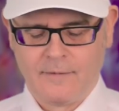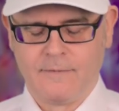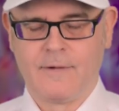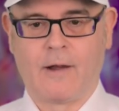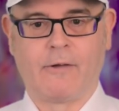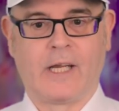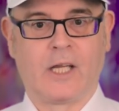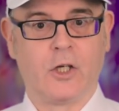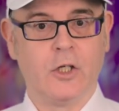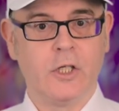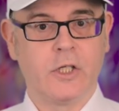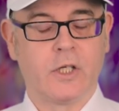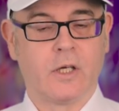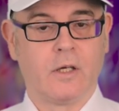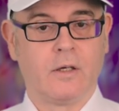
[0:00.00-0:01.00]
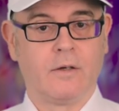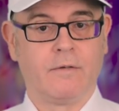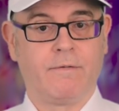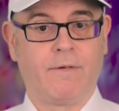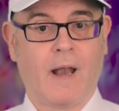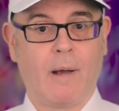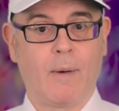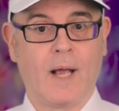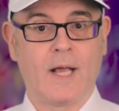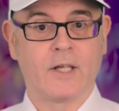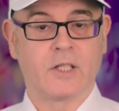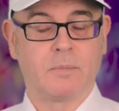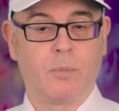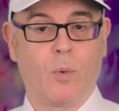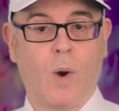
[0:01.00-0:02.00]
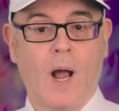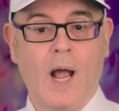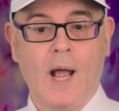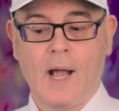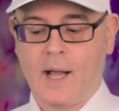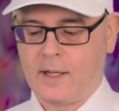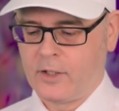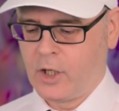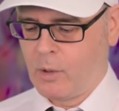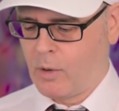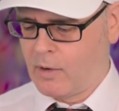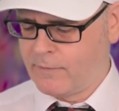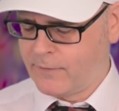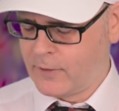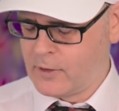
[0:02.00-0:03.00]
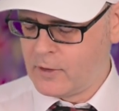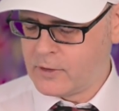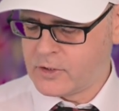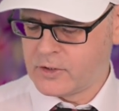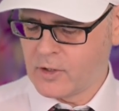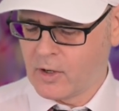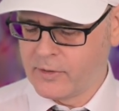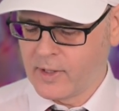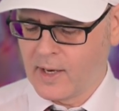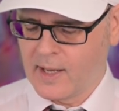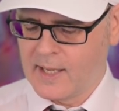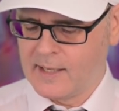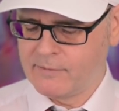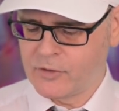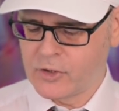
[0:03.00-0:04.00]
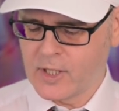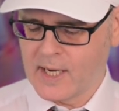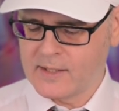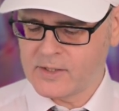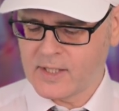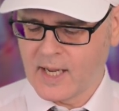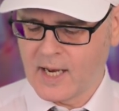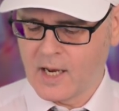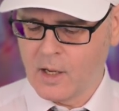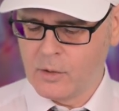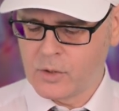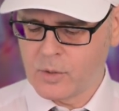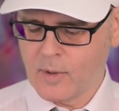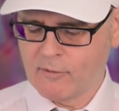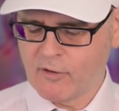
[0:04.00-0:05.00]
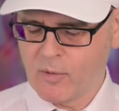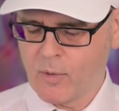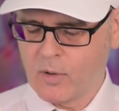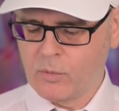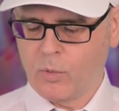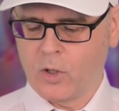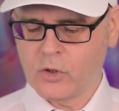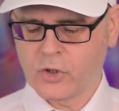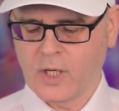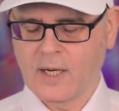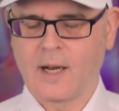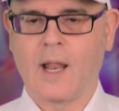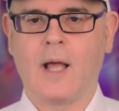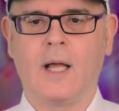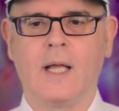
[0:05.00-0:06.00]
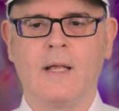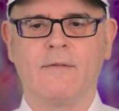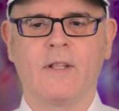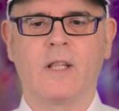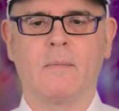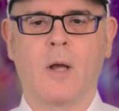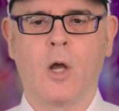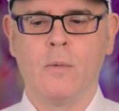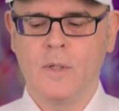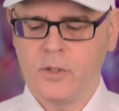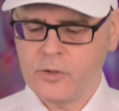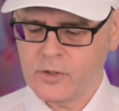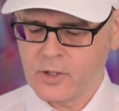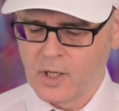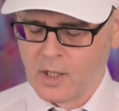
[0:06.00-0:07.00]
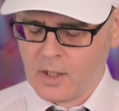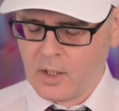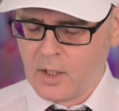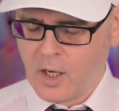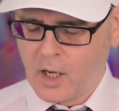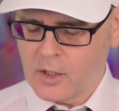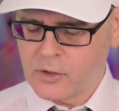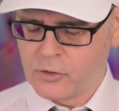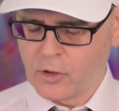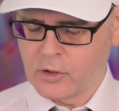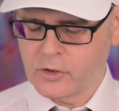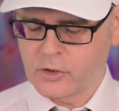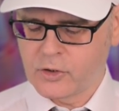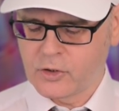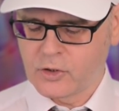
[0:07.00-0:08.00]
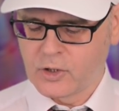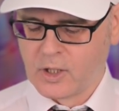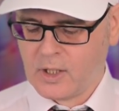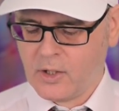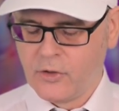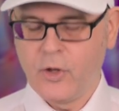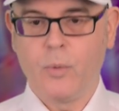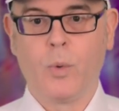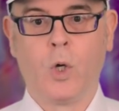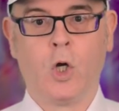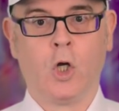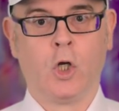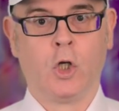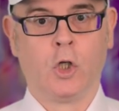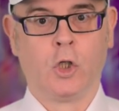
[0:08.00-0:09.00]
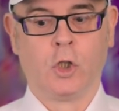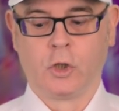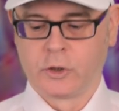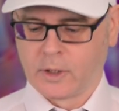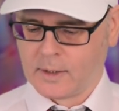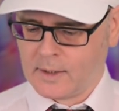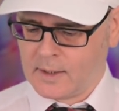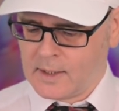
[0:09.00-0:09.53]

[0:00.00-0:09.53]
Very good. Flower Espoir, you are first on the live chat. Hello to everyone watching live at the moment across the world